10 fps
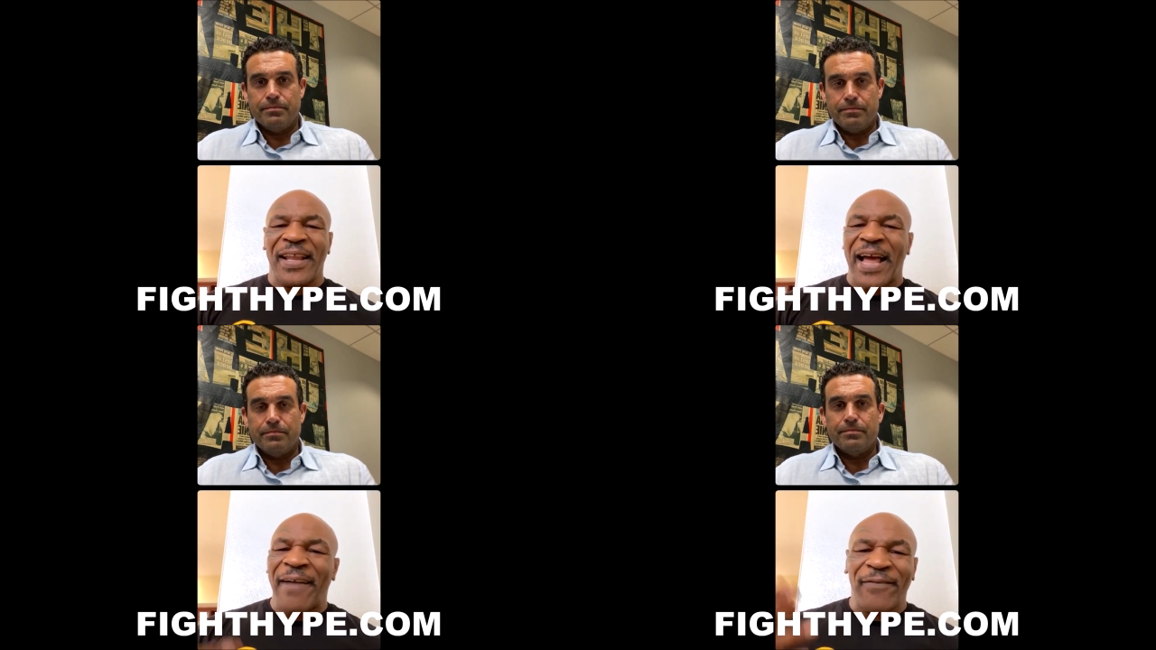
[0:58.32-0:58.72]

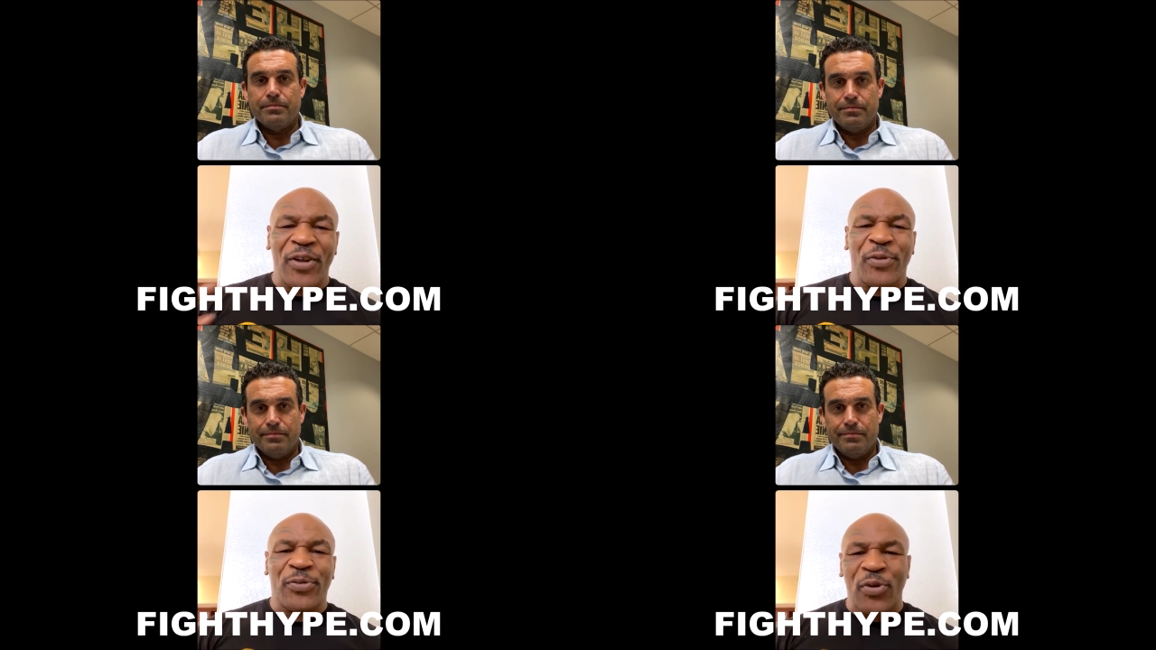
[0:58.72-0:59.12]
Speaker 1: I've
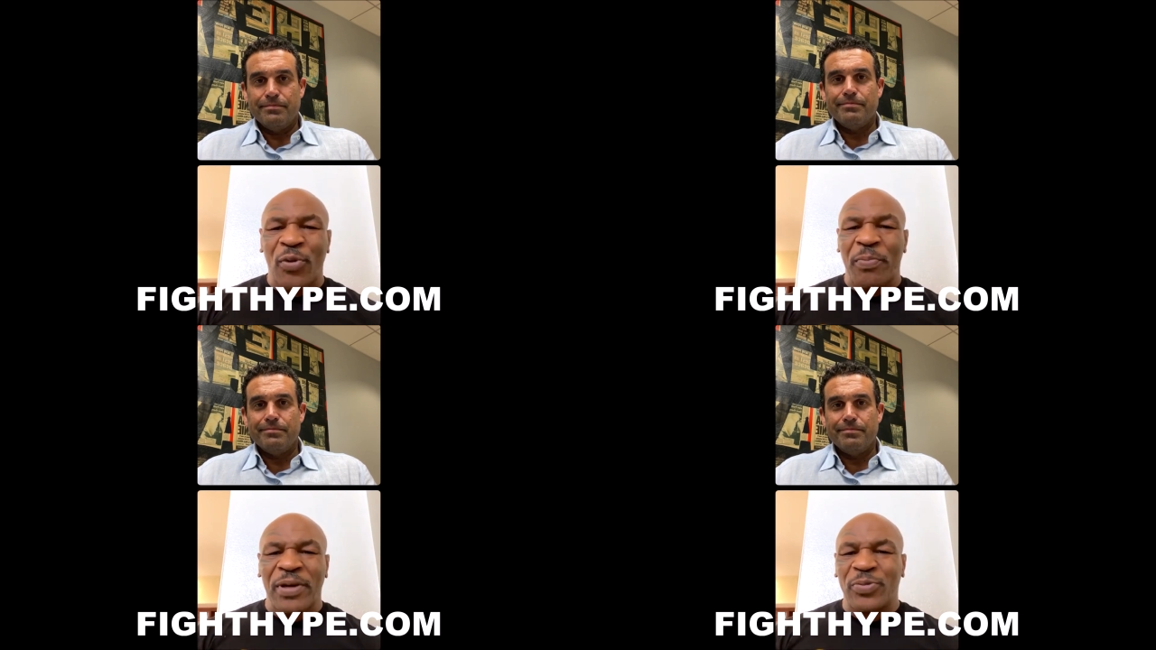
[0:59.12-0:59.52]
learned so
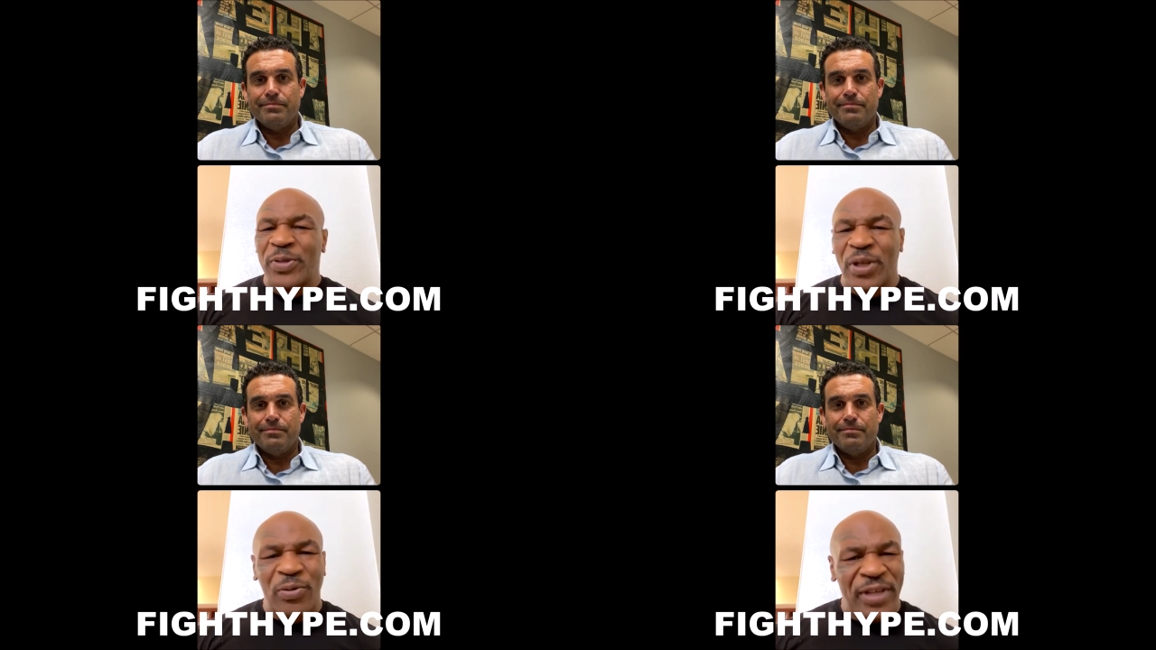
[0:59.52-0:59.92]
much. We
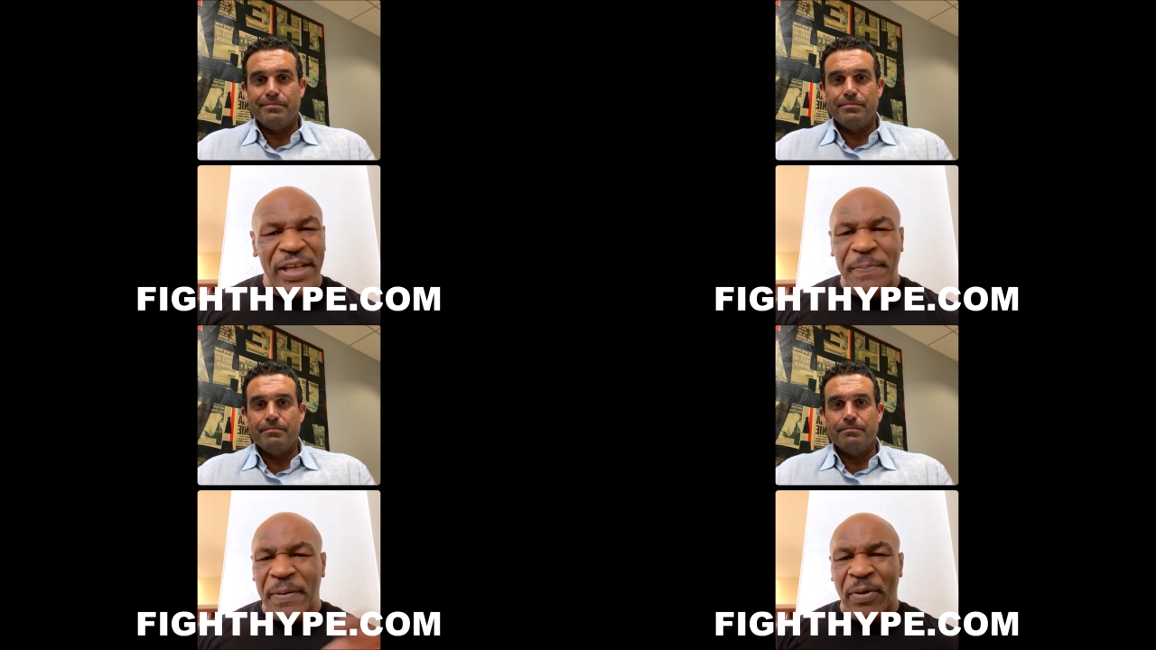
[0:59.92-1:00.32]
don't
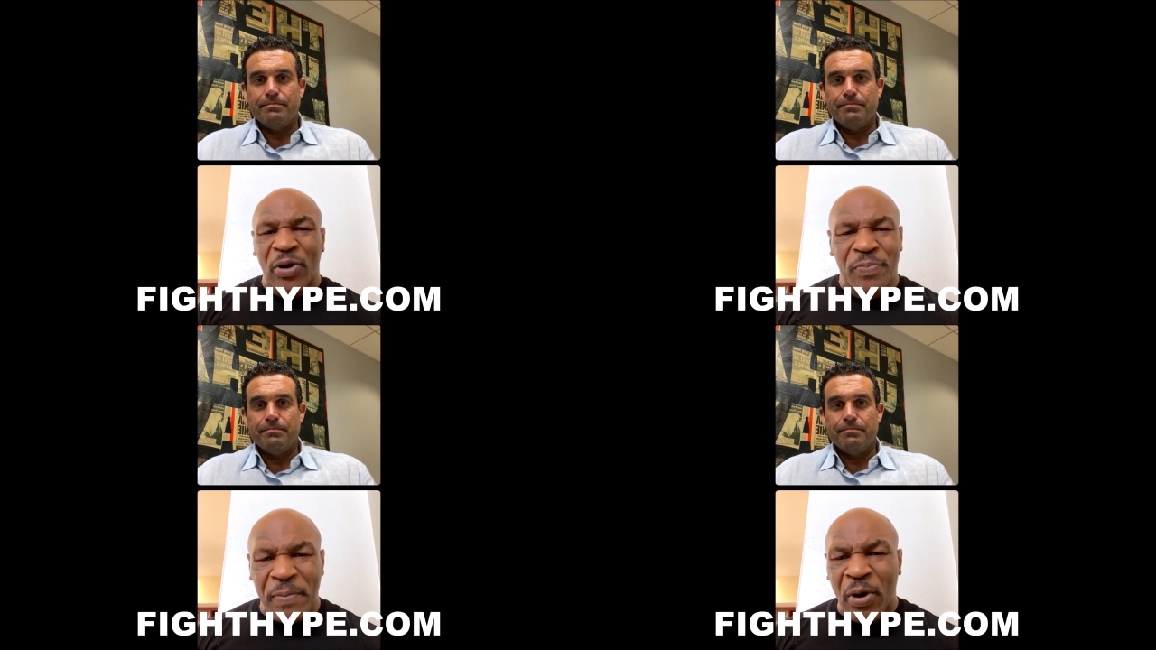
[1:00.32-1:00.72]
need
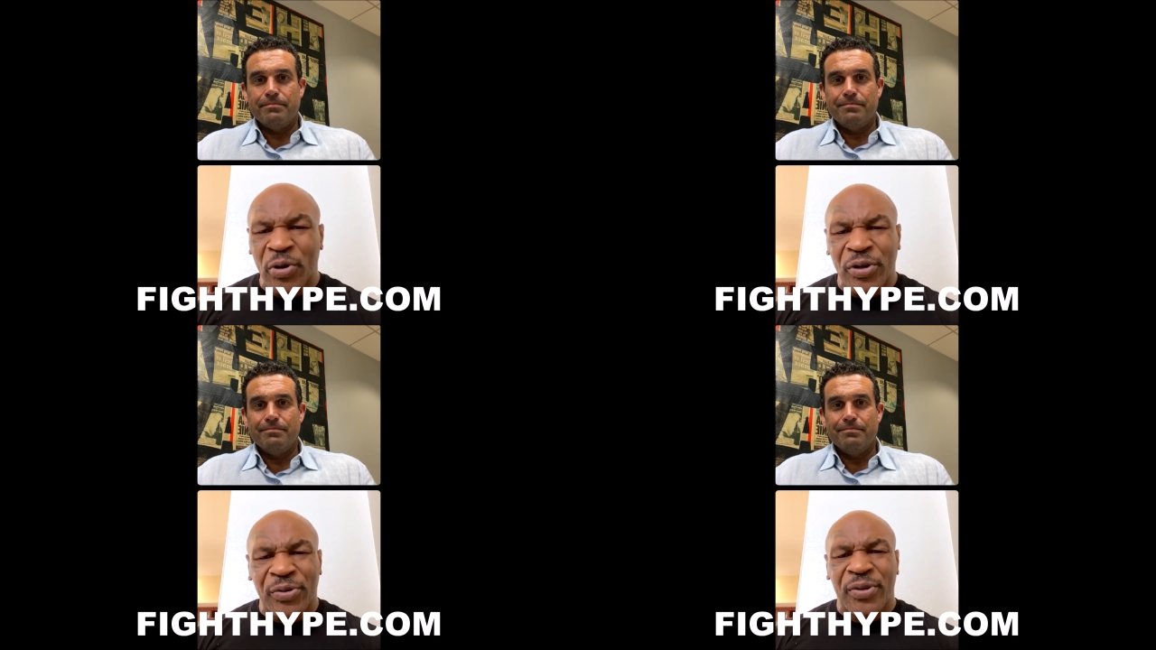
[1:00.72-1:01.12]
promoters.
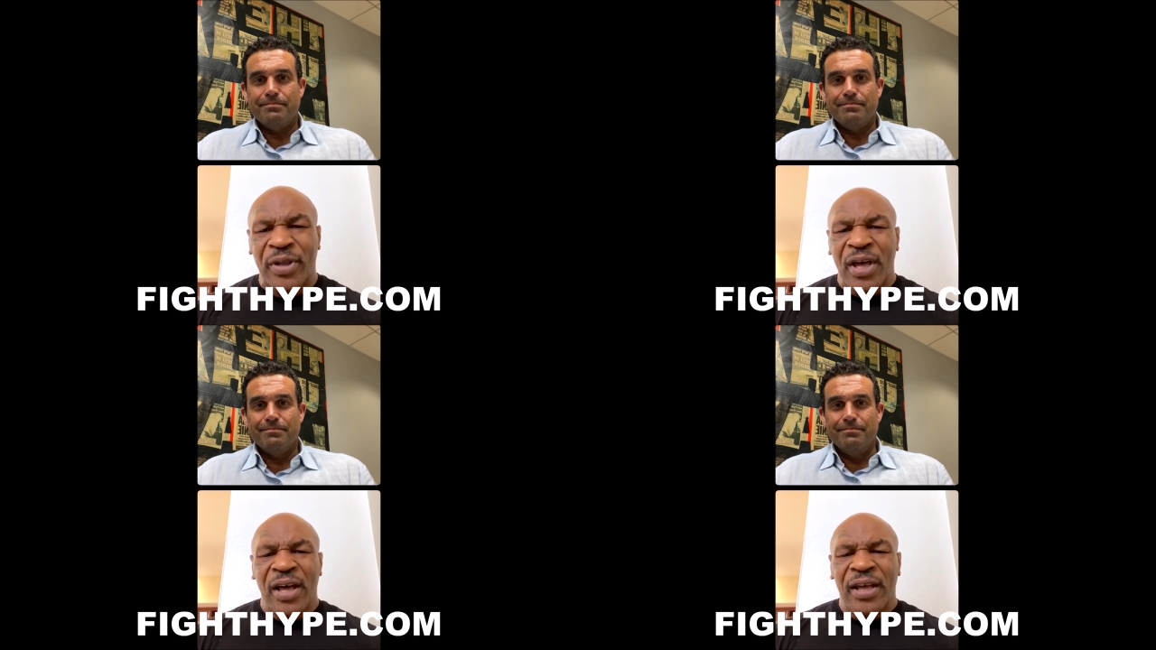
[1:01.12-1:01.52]
Promoters,
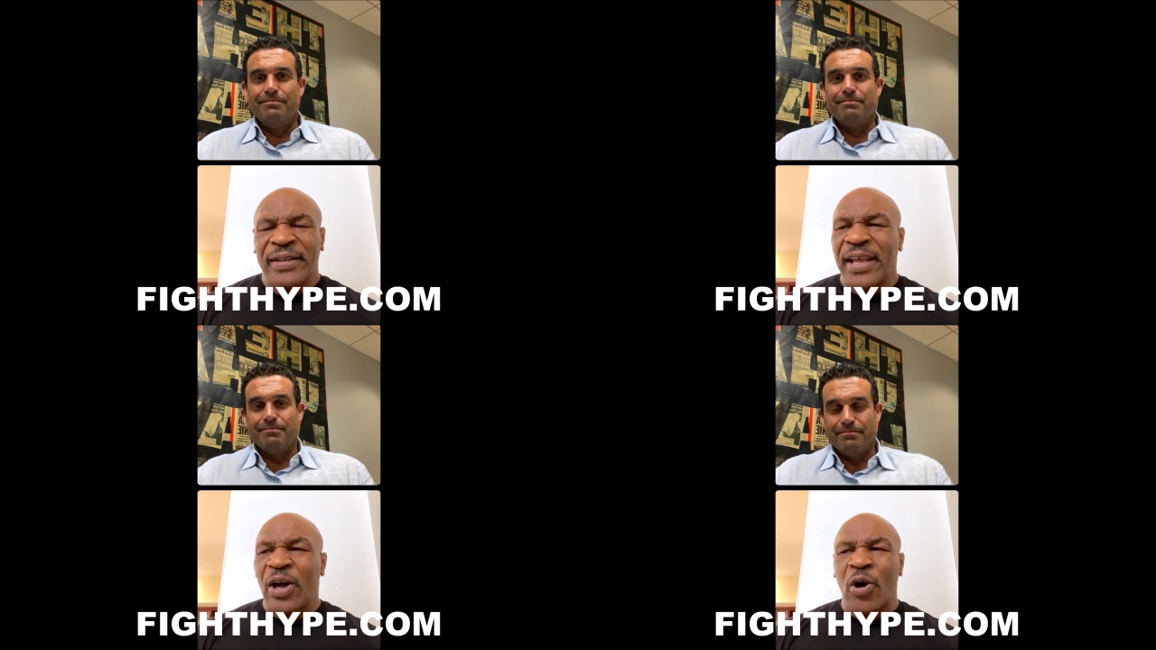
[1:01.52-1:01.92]

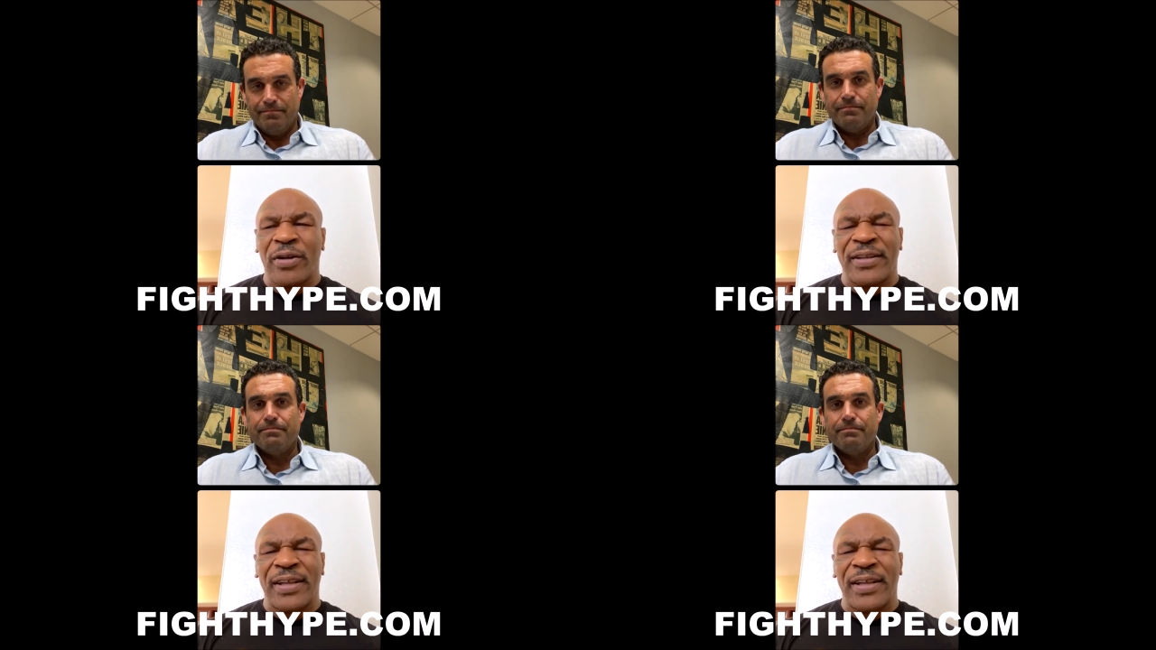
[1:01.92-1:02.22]
they're, they're